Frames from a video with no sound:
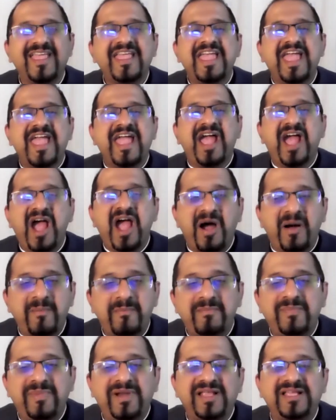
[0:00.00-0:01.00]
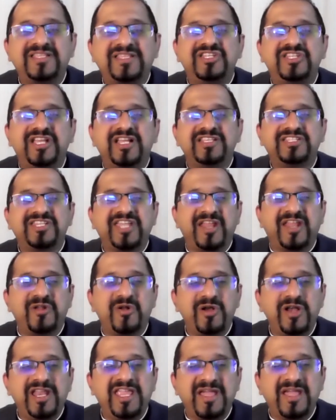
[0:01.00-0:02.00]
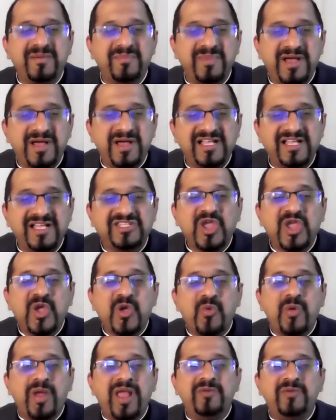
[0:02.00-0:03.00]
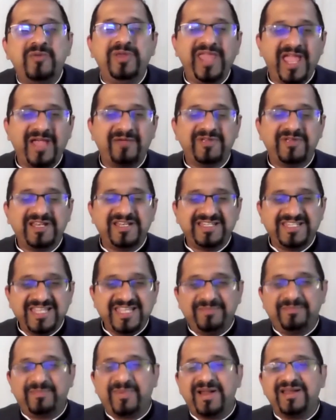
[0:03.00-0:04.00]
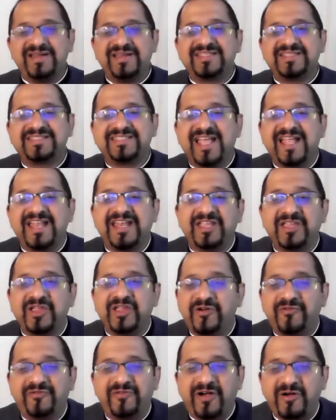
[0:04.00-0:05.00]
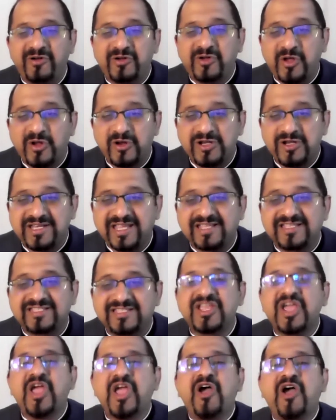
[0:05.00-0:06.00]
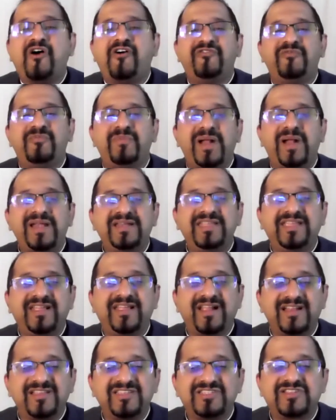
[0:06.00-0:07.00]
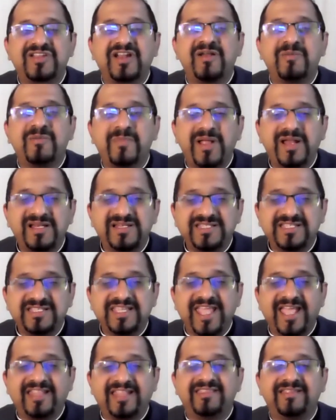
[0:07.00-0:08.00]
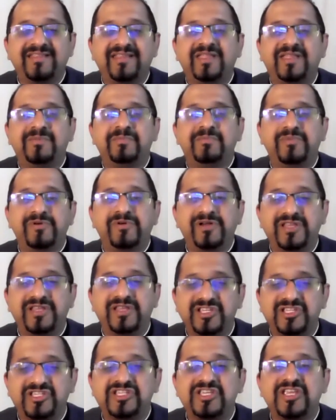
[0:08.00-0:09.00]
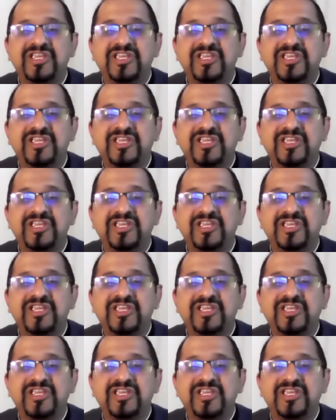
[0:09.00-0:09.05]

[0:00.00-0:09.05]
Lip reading: A humbler church can only emerge when we have a deep understanding of our context of multicultural, multi-ethnic British